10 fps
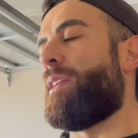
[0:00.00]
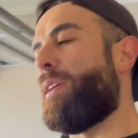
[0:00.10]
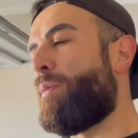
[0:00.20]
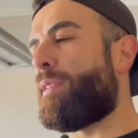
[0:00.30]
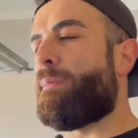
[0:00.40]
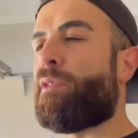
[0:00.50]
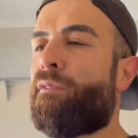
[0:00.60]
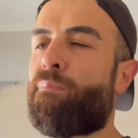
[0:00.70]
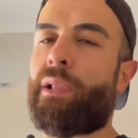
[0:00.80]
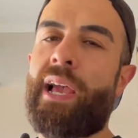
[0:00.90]
There is a bit
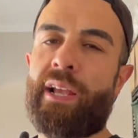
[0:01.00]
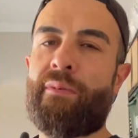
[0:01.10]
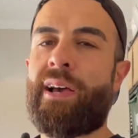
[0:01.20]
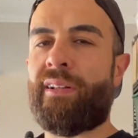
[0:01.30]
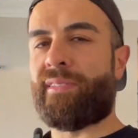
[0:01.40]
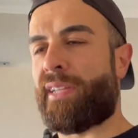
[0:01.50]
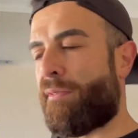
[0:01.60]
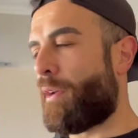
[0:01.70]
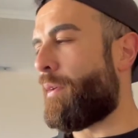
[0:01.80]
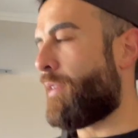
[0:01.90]
of playing around,
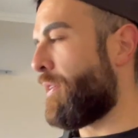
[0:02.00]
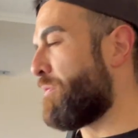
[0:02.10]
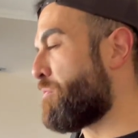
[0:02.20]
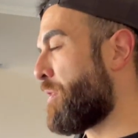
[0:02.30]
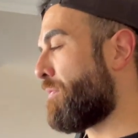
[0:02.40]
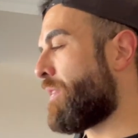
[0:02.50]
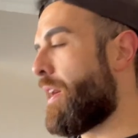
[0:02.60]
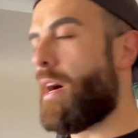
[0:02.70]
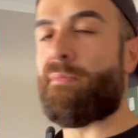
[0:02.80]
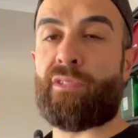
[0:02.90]
stuffing around with
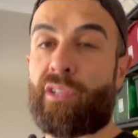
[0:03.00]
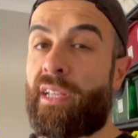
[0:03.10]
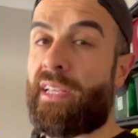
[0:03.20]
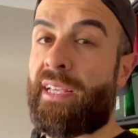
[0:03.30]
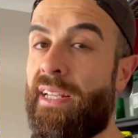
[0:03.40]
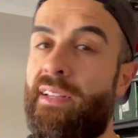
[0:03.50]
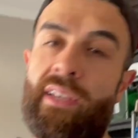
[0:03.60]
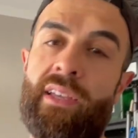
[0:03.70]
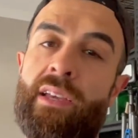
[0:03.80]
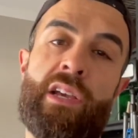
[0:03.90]
that. I'm just gonna get in
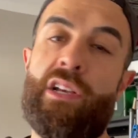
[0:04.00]
there.